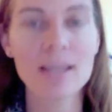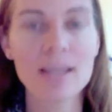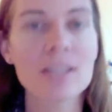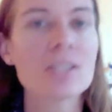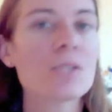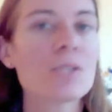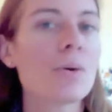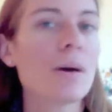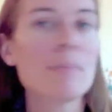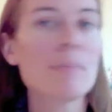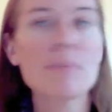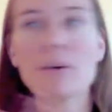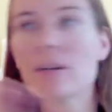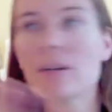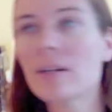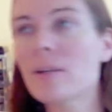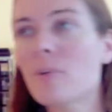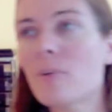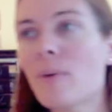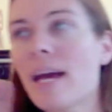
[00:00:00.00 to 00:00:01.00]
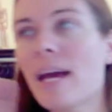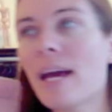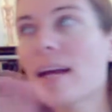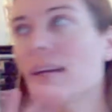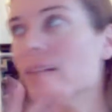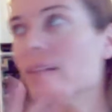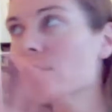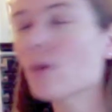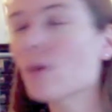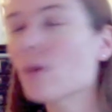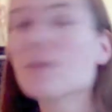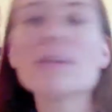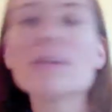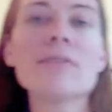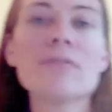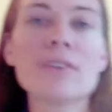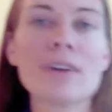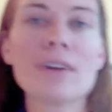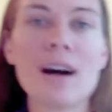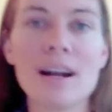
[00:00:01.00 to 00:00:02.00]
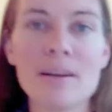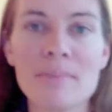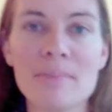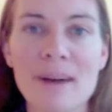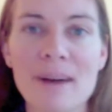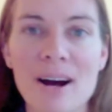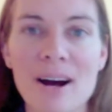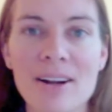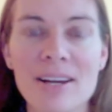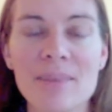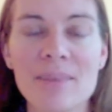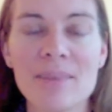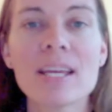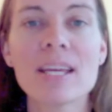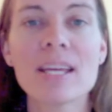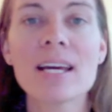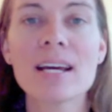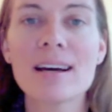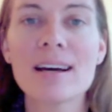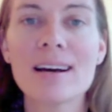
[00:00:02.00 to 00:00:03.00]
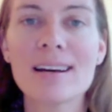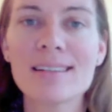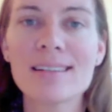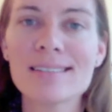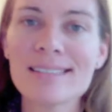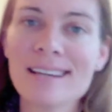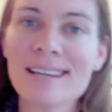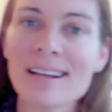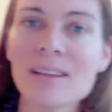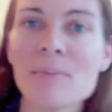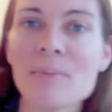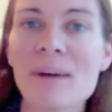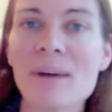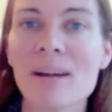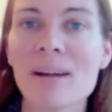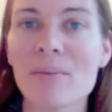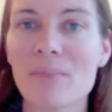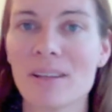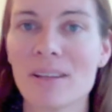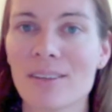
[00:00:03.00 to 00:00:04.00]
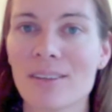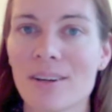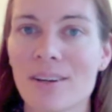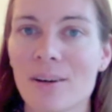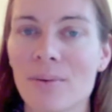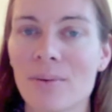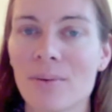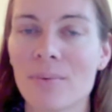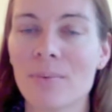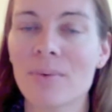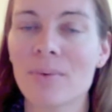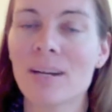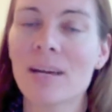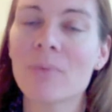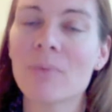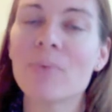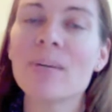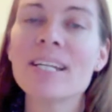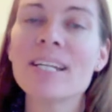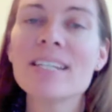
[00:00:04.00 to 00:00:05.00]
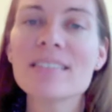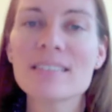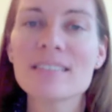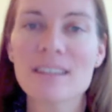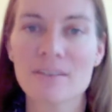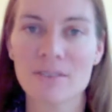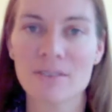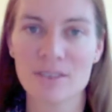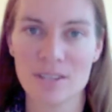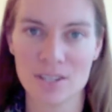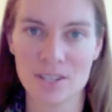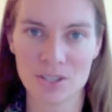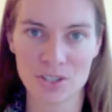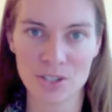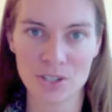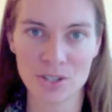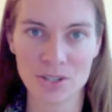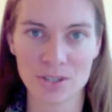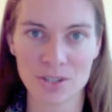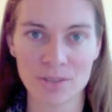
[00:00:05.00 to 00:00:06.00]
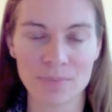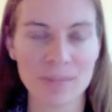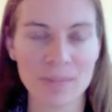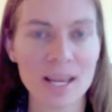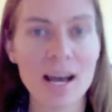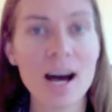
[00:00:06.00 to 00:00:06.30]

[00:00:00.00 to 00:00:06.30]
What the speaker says: So I put it away, totally forgot about it, until about a month ago when I rediscovered this journal.